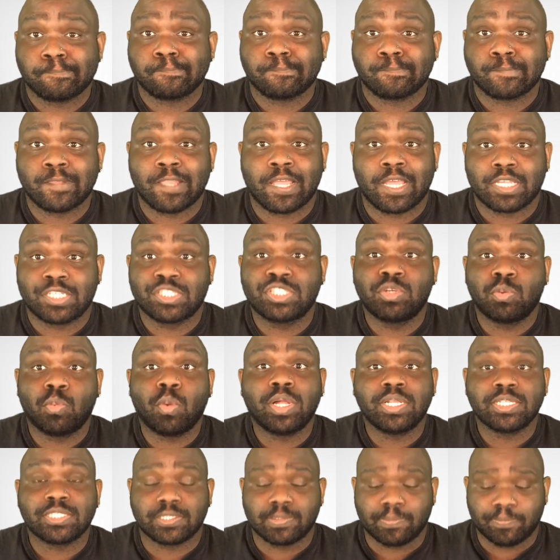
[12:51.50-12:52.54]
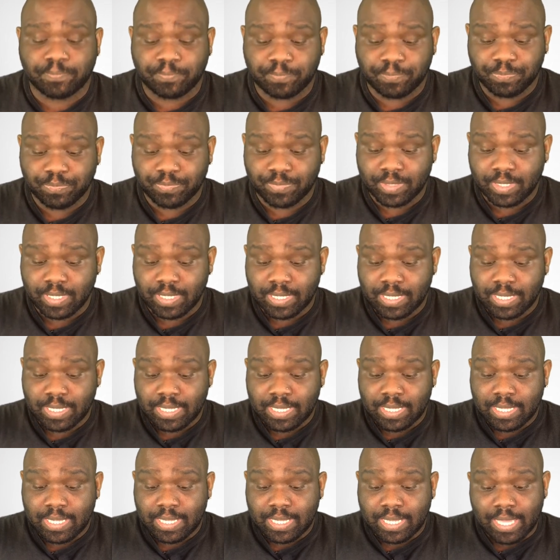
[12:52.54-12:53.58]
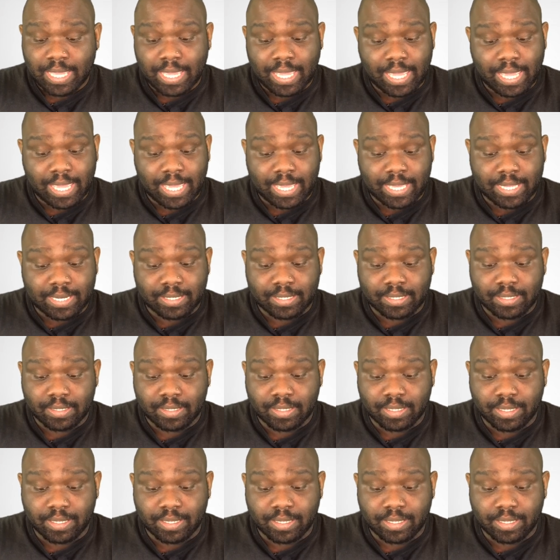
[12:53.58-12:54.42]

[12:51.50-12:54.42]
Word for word: Like she wants them, and